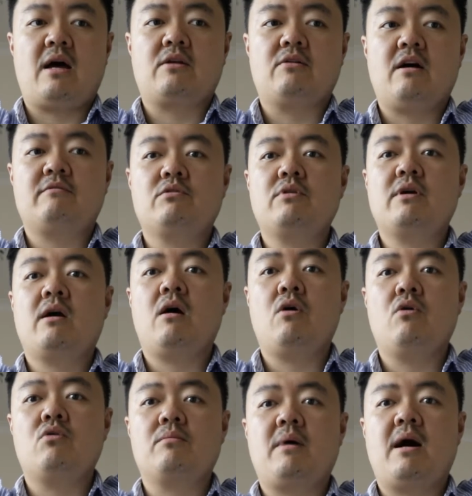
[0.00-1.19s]
I don't have to
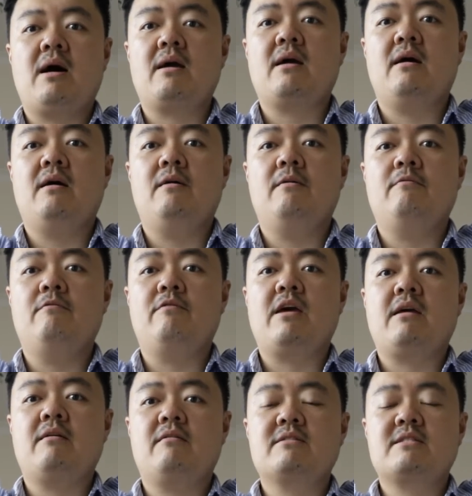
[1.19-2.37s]
hold my um,
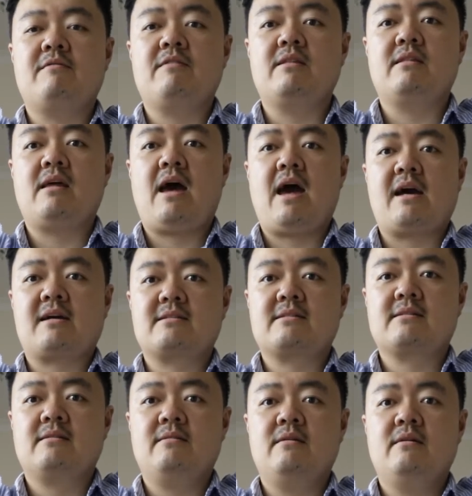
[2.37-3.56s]
V7X.